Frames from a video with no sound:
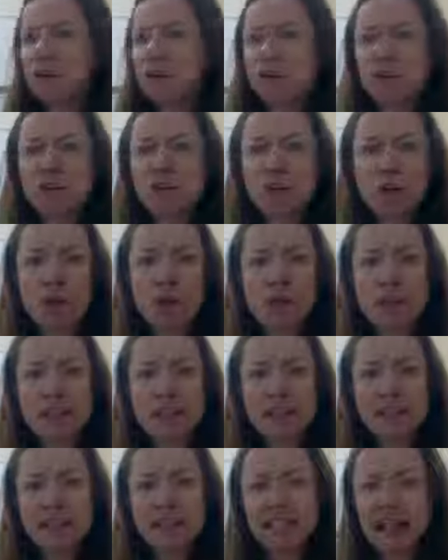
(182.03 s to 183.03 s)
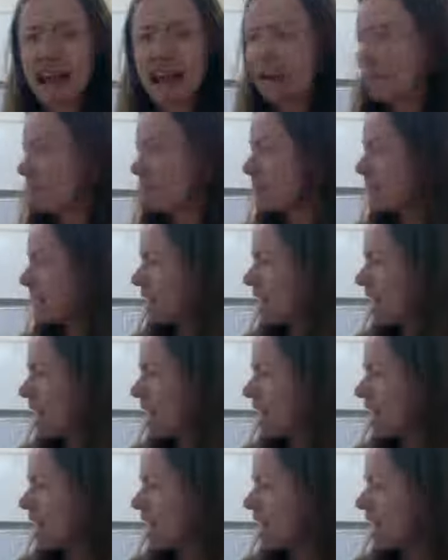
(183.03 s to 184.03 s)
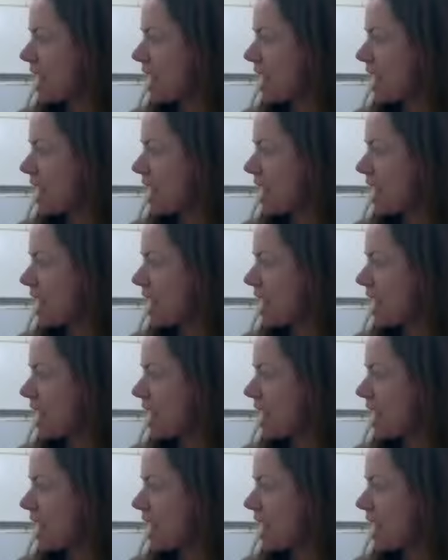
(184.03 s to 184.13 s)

So they sent me a.